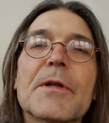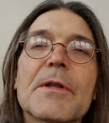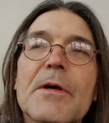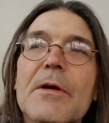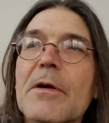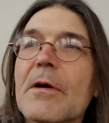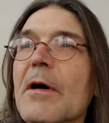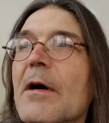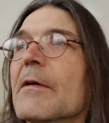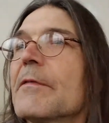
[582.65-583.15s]
The
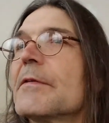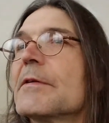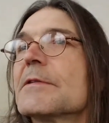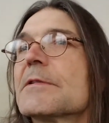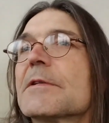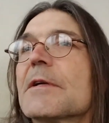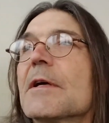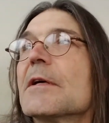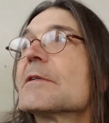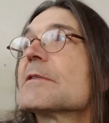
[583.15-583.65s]
coffee's
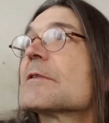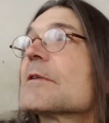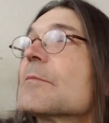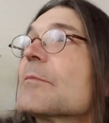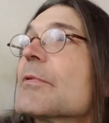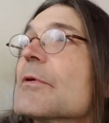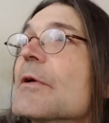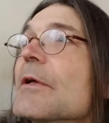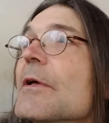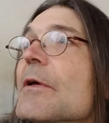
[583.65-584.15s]
tasting
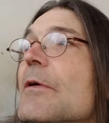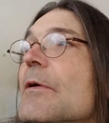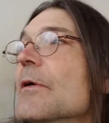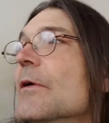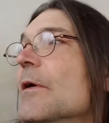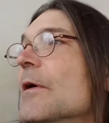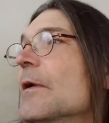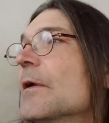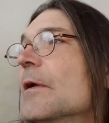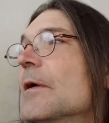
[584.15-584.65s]
pretty
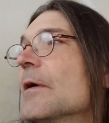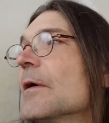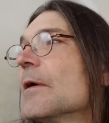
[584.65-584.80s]
good.